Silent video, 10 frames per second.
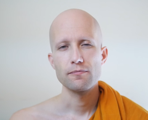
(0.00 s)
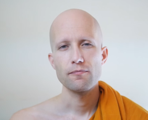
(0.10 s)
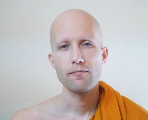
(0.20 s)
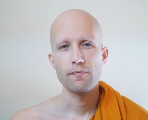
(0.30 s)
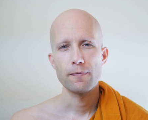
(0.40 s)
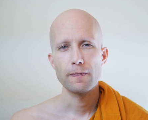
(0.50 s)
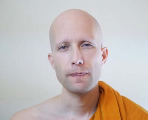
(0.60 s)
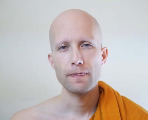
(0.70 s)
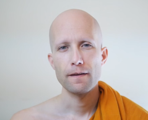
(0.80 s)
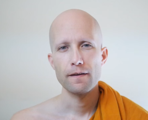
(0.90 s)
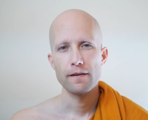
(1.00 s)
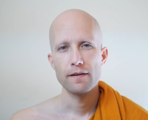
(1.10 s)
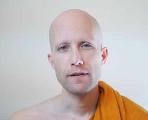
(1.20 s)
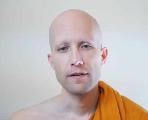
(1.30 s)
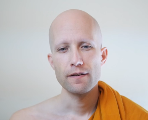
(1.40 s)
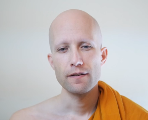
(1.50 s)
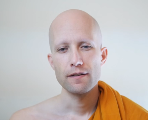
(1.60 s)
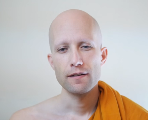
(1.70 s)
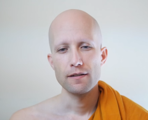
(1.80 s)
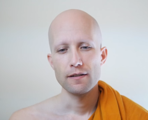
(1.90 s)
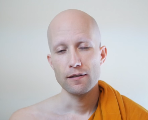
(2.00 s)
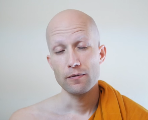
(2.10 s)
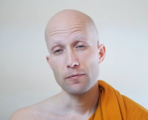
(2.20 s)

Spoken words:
No one is speaking in this clip.